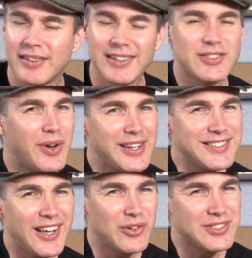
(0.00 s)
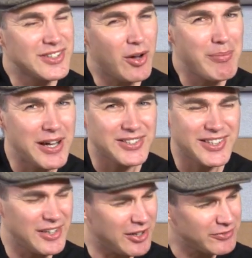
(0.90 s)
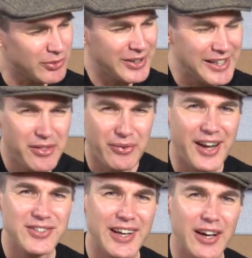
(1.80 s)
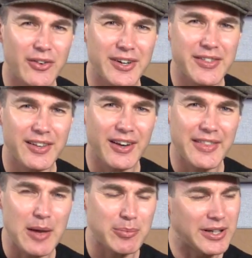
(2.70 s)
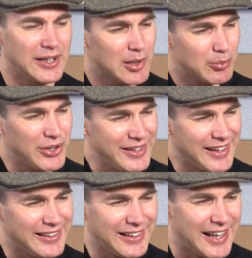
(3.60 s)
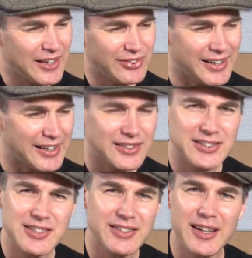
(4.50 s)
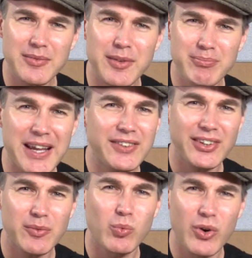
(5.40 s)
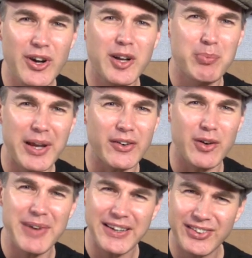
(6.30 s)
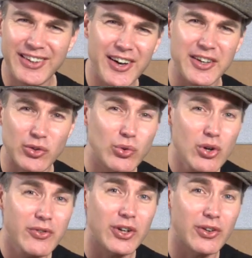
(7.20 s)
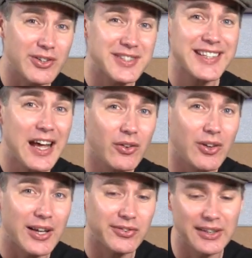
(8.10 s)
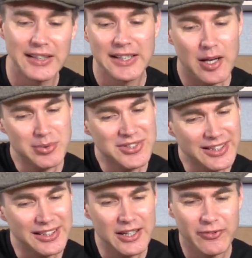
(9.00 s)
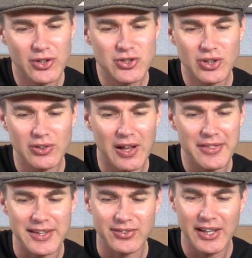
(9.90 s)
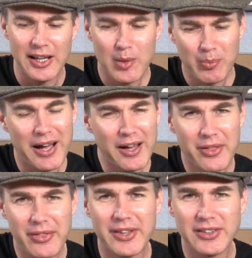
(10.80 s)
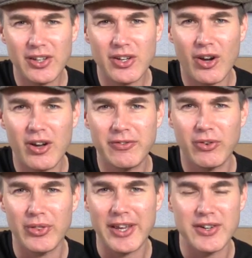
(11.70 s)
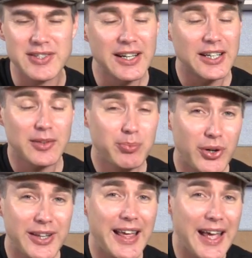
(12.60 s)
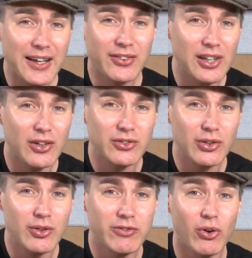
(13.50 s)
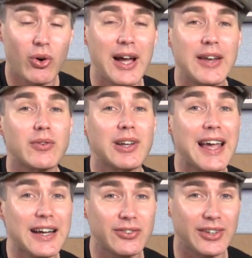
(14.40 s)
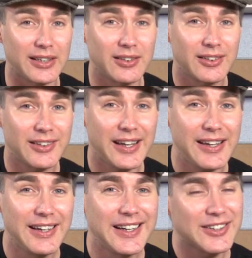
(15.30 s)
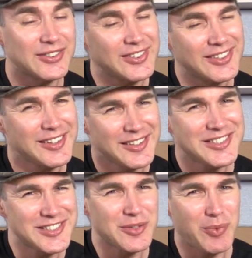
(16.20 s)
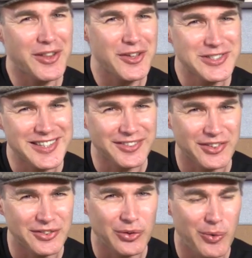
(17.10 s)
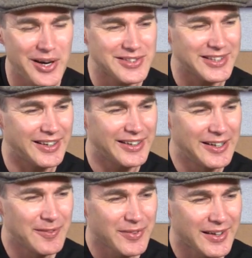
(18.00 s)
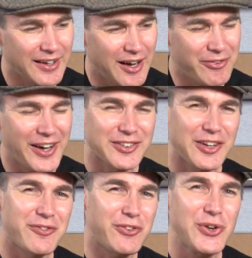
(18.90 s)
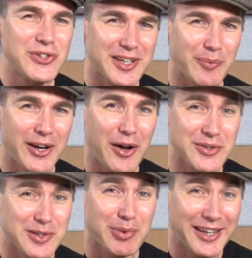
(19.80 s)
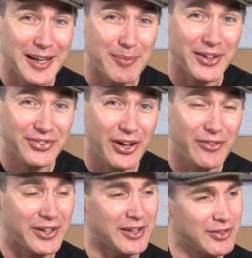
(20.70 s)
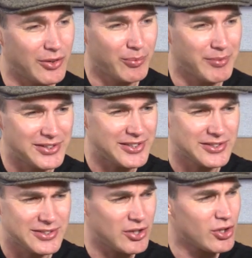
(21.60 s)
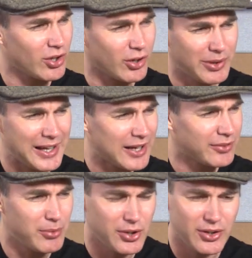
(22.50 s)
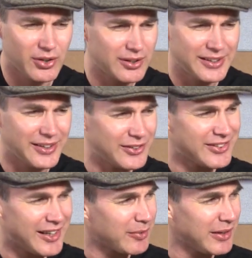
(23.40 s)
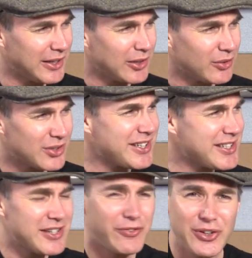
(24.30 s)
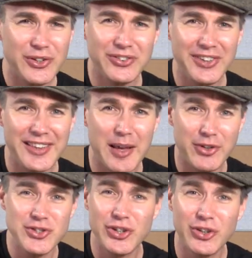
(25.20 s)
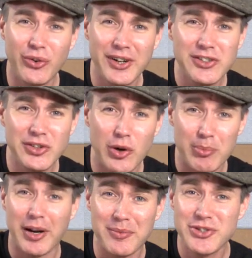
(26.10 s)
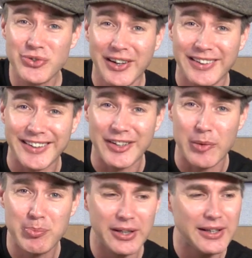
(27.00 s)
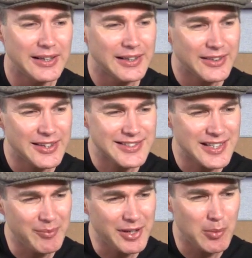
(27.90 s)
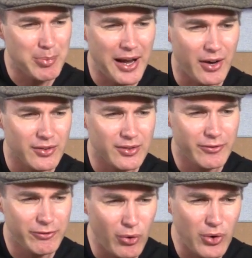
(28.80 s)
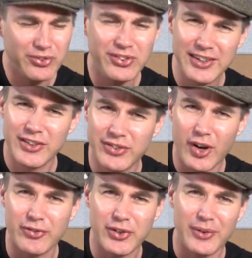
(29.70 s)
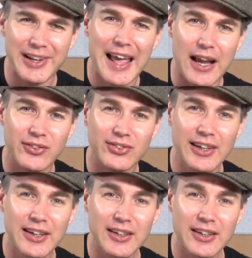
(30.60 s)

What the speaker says: two. It's quite subtle, it's not much, you don't have to really thrash it out or anything like that, but putting that little accent in, it makes it work better, it makes it kind of groovier and sound nicer, and particularly for a tune like this. Part of the thing that you're going for there is putting that accent on two and four and relaxing, okay? Because this is one of those things that's always I found confusing when I was a beginner myself, and I was, oh, my teacher saying, you've got to relax more, you've got to, you know, it's like, well, it's easy for you to say that because you can already do it, but I'm struggling, you know. But there's something about forcing yourself to relax,